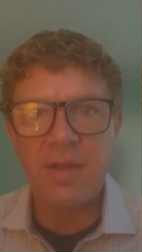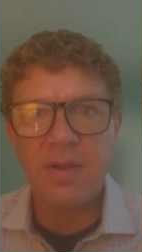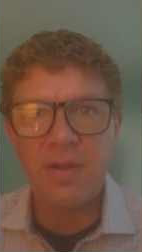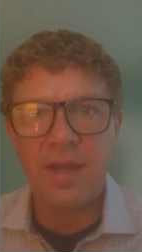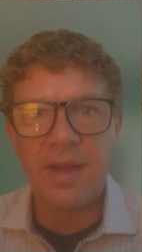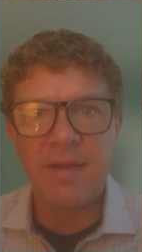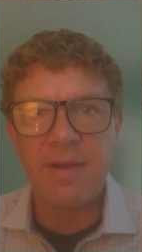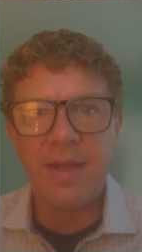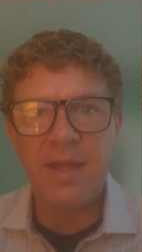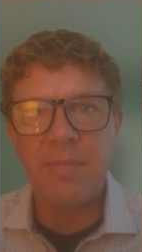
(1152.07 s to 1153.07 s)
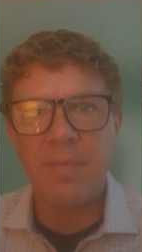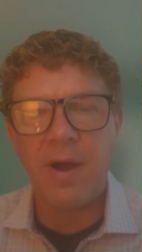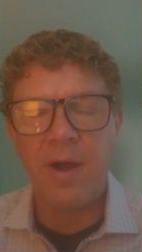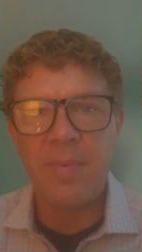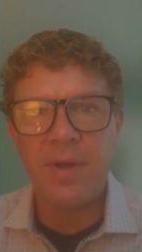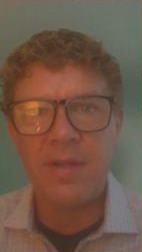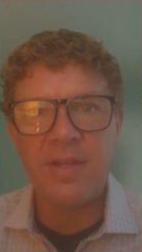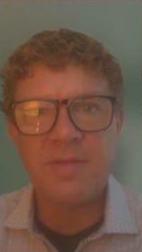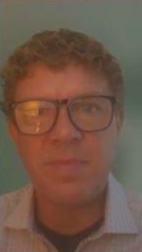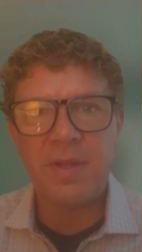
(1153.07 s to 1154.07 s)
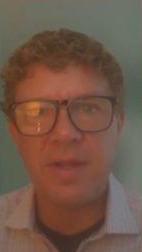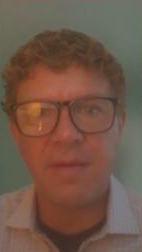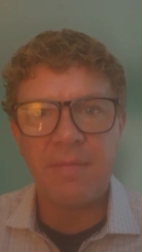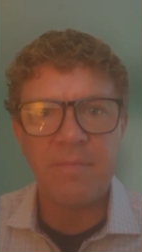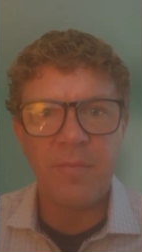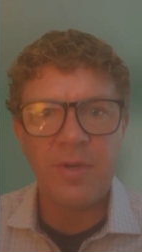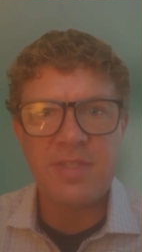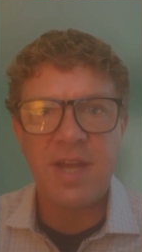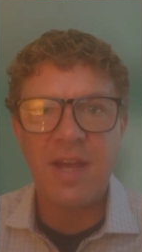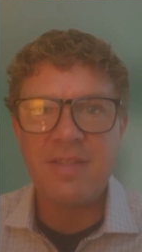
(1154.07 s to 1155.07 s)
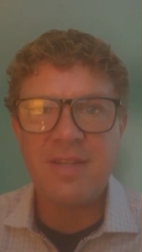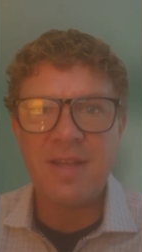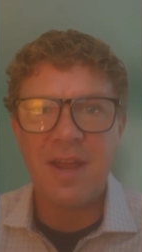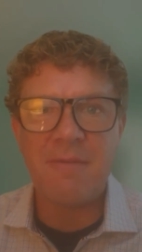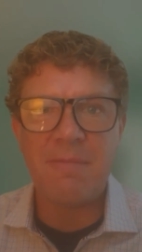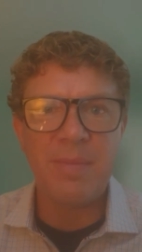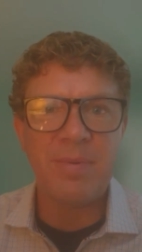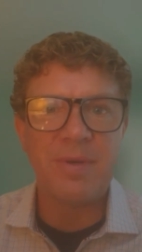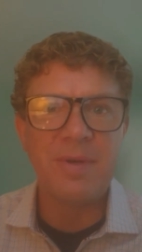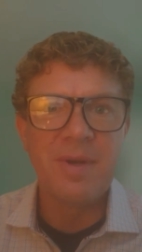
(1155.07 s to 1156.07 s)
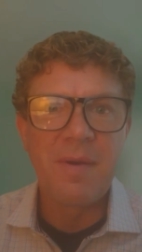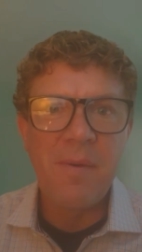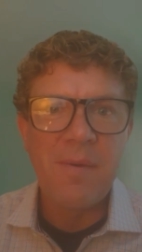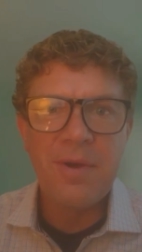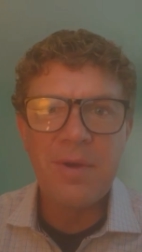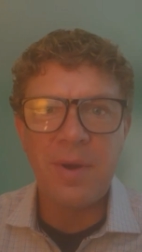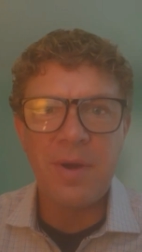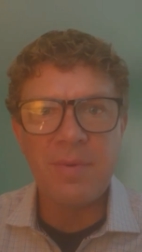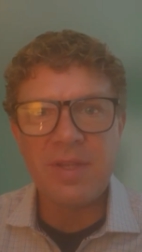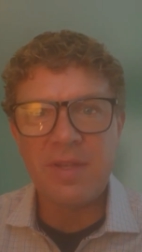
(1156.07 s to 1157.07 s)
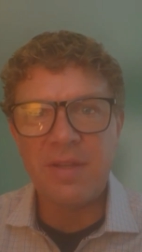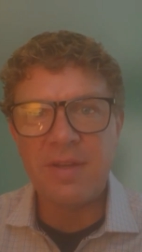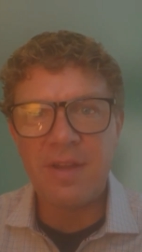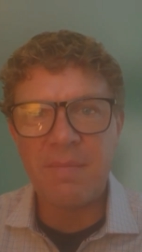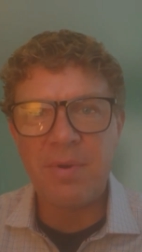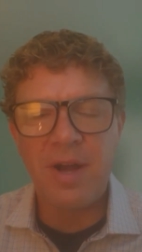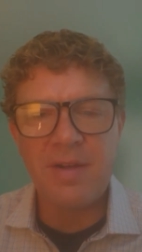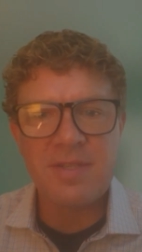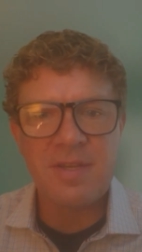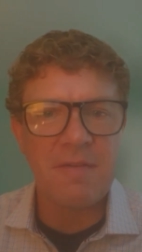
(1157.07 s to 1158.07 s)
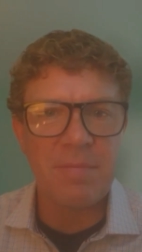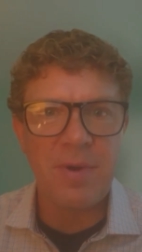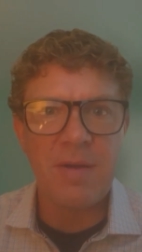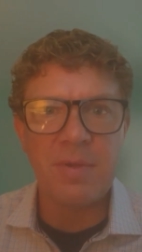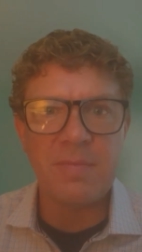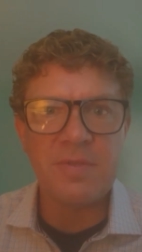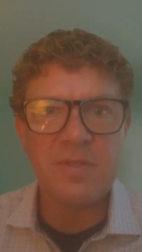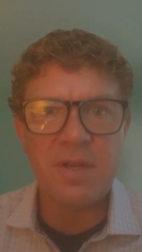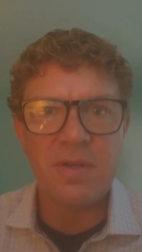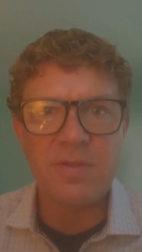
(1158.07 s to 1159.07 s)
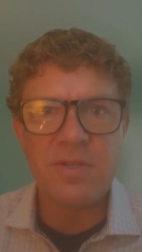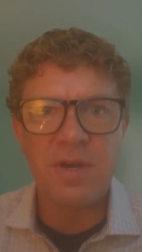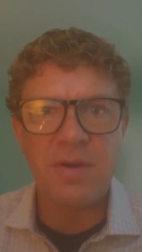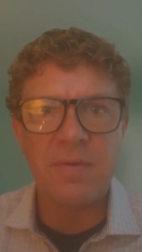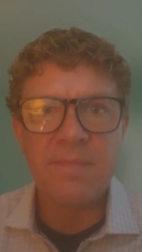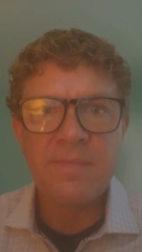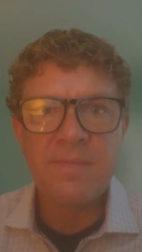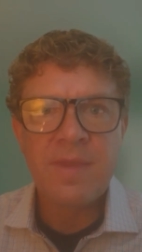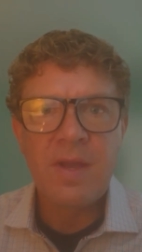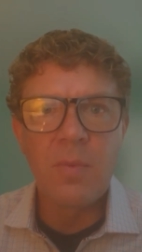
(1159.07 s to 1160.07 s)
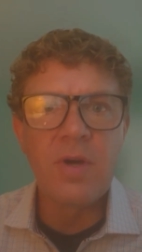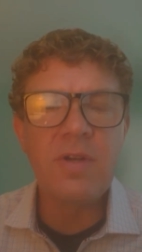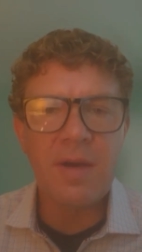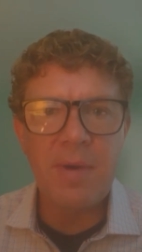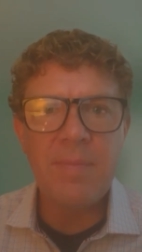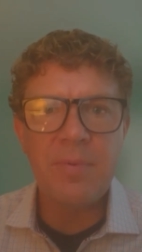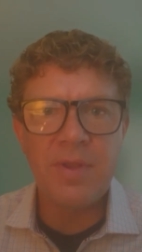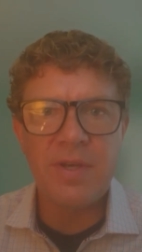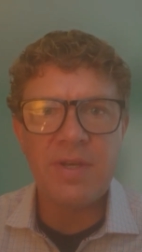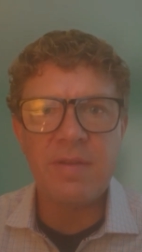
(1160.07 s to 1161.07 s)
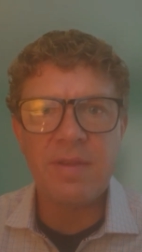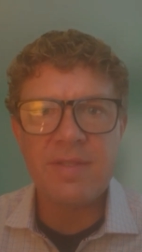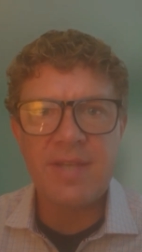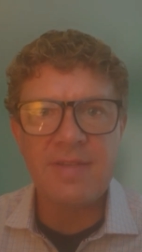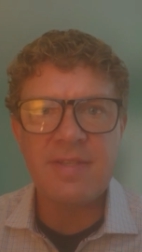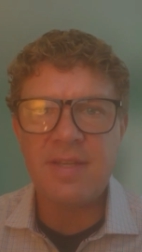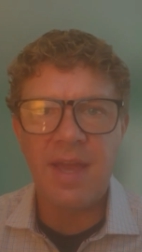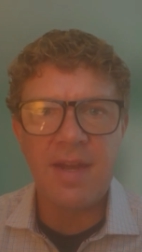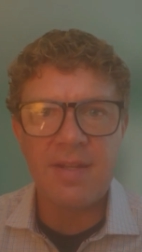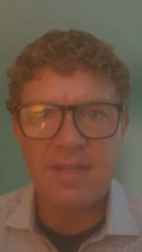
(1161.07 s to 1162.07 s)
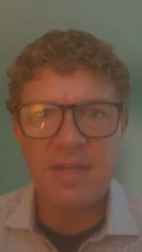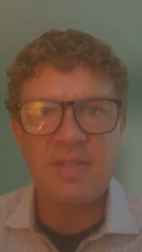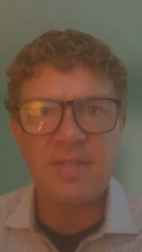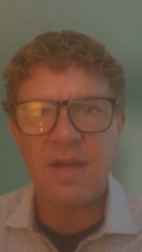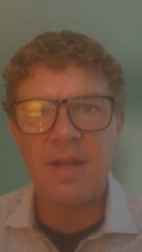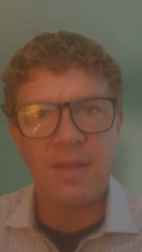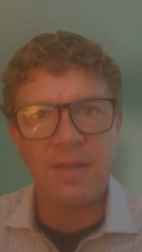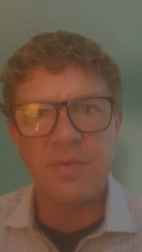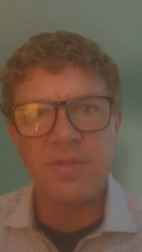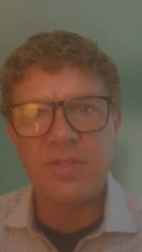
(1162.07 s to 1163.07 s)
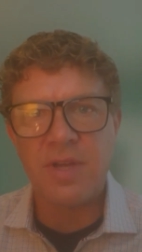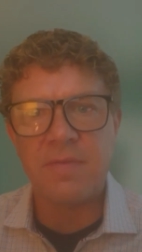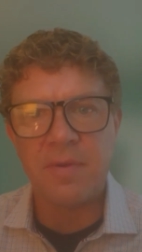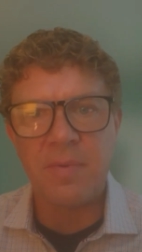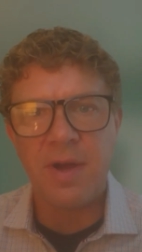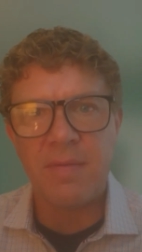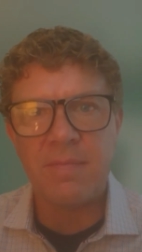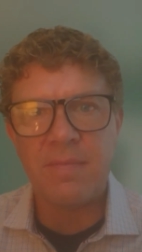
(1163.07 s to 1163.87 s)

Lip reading: Like I keep harping on this, but like we're science and data people who are really looking to solve problems, so we'll come up with a testing cadence and a study that will solve your problem.